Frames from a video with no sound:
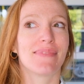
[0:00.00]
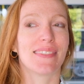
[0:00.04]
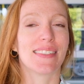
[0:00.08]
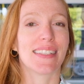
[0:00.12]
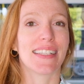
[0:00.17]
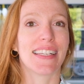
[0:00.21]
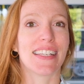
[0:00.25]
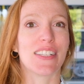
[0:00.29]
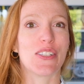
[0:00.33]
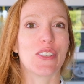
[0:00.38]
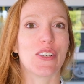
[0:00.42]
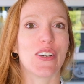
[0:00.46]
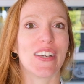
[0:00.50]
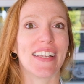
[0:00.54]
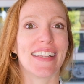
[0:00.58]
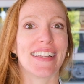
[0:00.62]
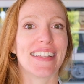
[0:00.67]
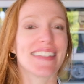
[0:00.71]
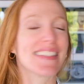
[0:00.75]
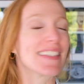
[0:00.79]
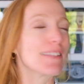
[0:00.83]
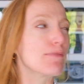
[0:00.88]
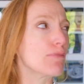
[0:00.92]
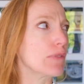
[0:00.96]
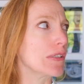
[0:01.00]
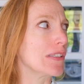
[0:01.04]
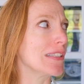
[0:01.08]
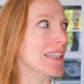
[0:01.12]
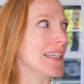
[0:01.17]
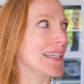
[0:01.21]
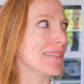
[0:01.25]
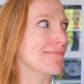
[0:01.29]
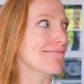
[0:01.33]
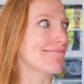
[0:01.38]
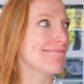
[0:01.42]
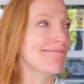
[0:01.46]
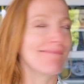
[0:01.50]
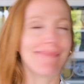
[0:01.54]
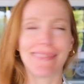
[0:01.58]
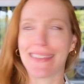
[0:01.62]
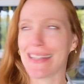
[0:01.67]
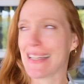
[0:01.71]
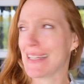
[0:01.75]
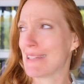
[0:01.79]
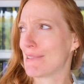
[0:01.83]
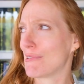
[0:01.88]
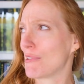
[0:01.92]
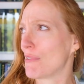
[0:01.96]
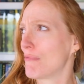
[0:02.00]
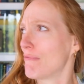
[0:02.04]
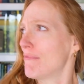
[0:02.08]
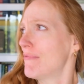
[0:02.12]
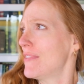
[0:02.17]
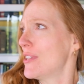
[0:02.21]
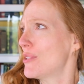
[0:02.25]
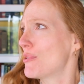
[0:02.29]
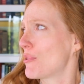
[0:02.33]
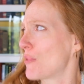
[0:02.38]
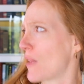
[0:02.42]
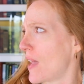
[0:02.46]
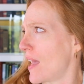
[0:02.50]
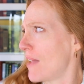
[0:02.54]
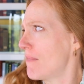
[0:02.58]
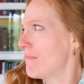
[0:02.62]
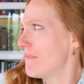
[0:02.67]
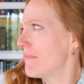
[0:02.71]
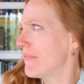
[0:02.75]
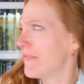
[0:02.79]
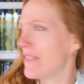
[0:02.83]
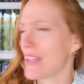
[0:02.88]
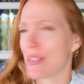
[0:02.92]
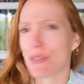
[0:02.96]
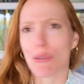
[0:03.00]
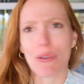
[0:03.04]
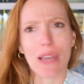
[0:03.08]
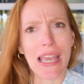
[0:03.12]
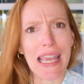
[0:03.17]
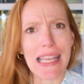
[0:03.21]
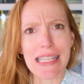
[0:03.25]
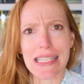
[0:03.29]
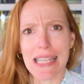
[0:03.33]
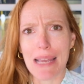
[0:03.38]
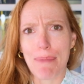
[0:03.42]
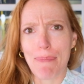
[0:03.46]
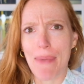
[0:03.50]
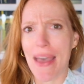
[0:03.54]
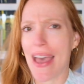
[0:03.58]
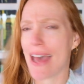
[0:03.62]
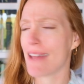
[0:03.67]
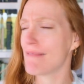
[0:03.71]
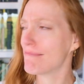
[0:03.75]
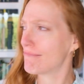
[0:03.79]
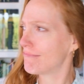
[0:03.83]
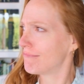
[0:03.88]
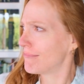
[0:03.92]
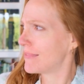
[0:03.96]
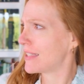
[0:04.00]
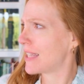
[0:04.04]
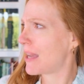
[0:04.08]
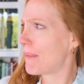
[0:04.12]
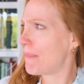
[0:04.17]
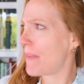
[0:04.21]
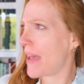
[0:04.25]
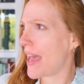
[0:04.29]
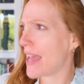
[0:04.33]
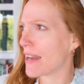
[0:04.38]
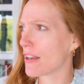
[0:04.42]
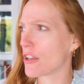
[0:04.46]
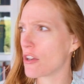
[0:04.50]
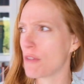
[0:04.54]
I do it? Is the mood down? I don't know. Feels okay. Feels okay. It's not bad. Not bad.